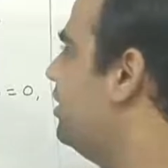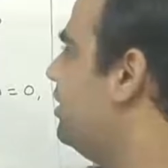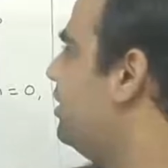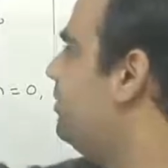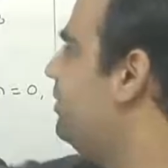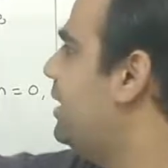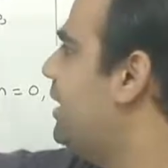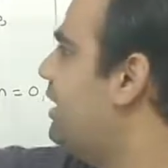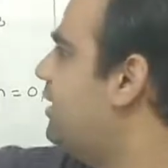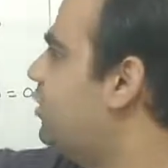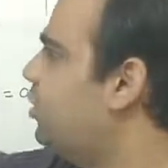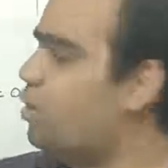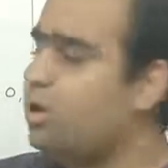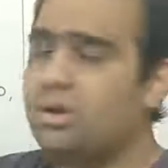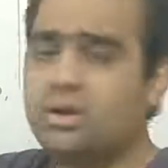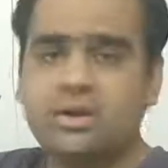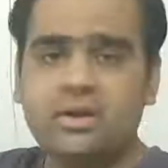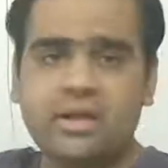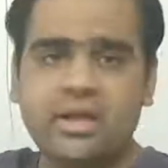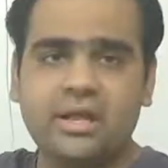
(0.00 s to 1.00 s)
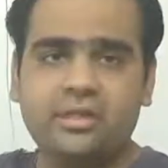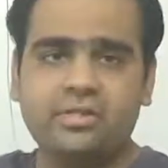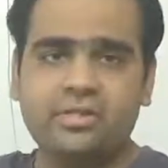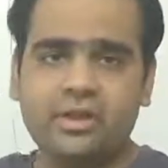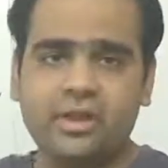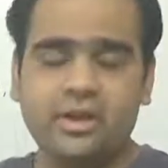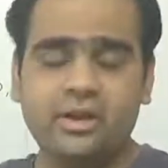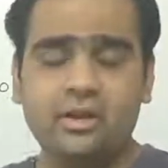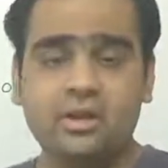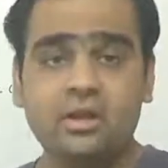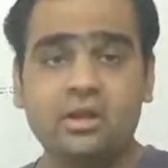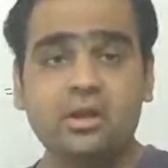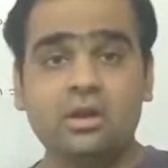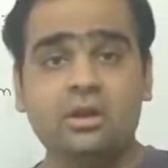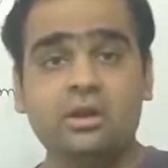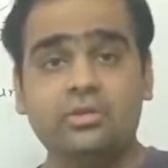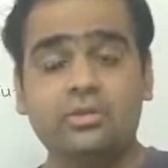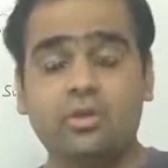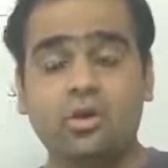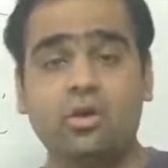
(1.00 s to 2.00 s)
sum, and already I said
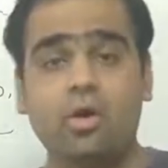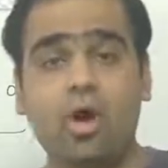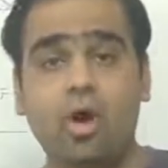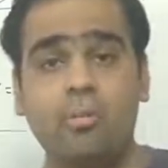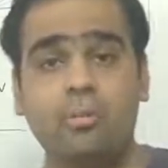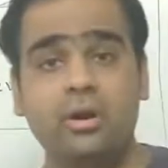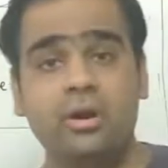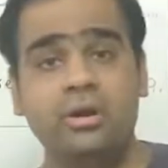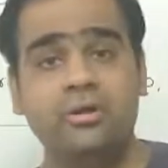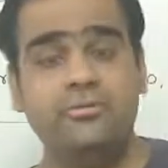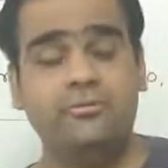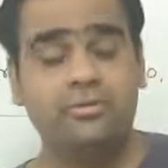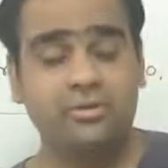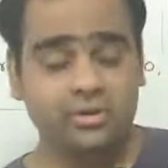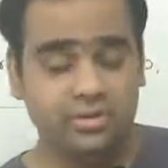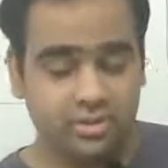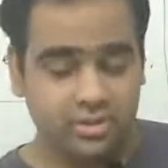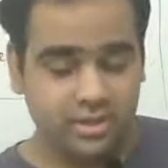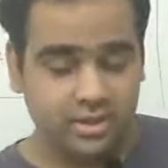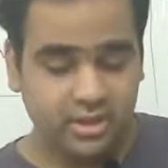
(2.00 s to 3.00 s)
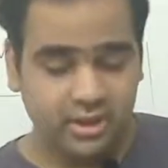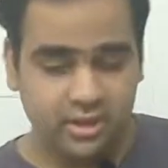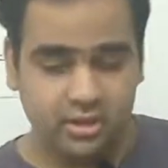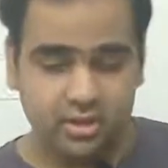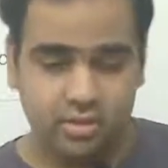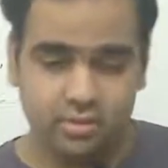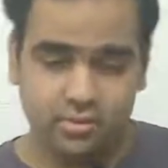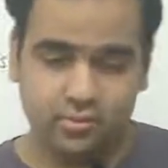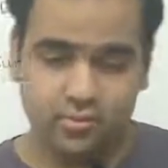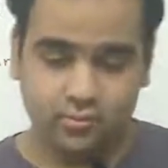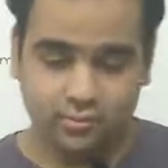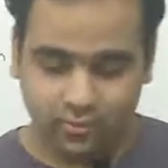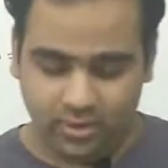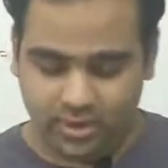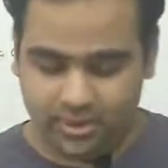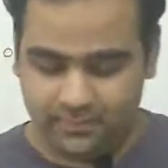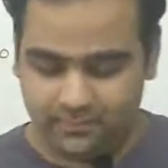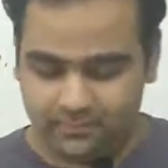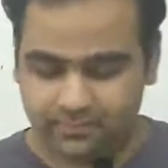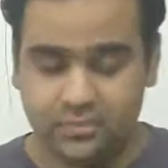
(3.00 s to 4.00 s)
the common difference is
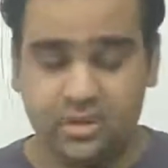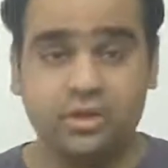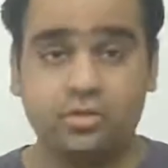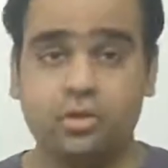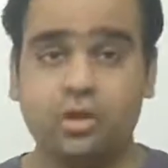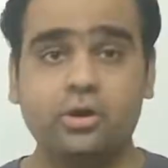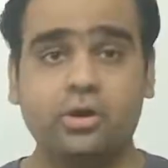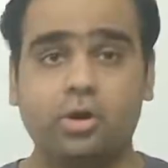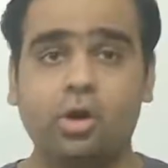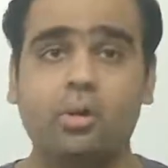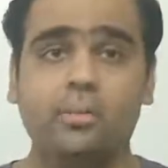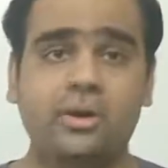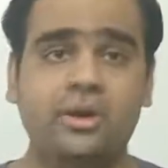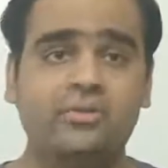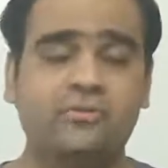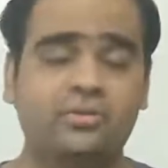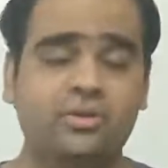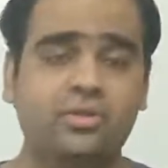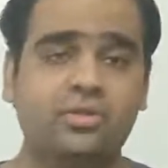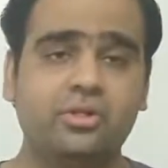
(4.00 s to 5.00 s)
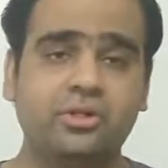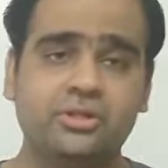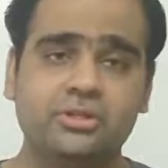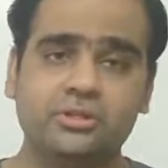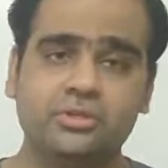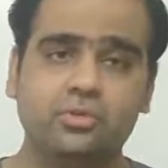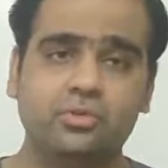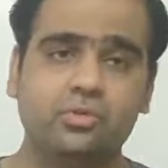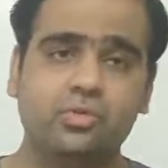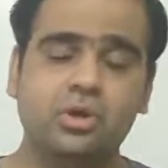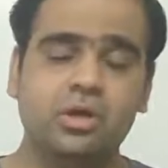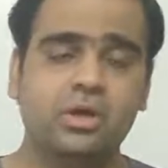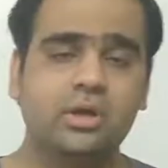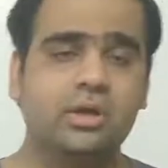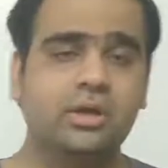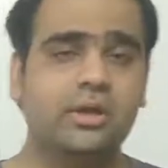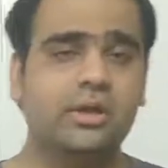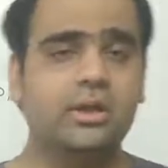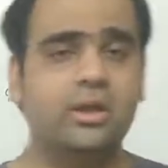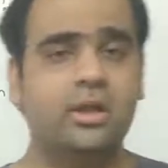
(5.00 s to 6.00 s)
common difference is 2
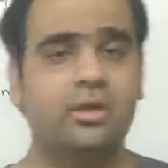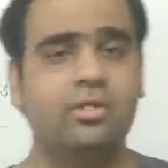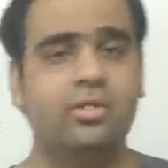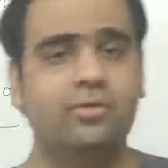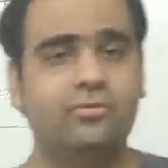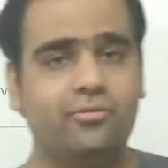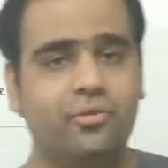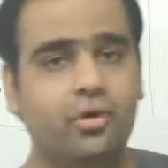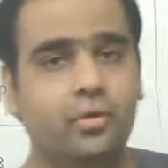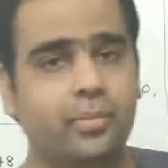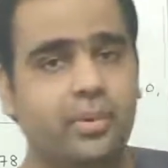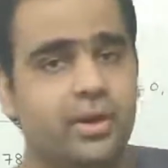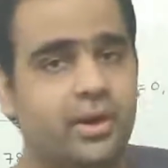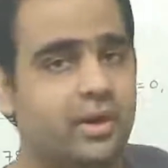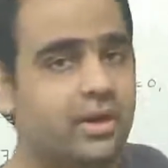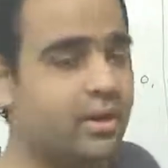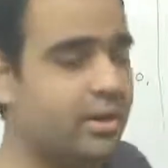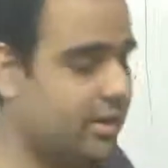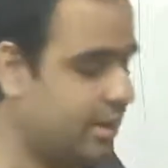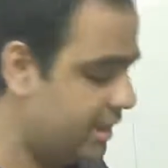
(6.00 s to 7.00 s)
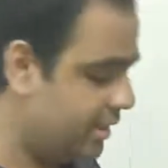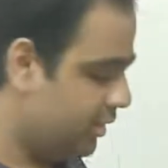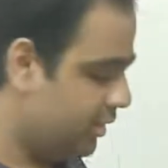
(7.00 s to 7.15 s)
in case of numerator and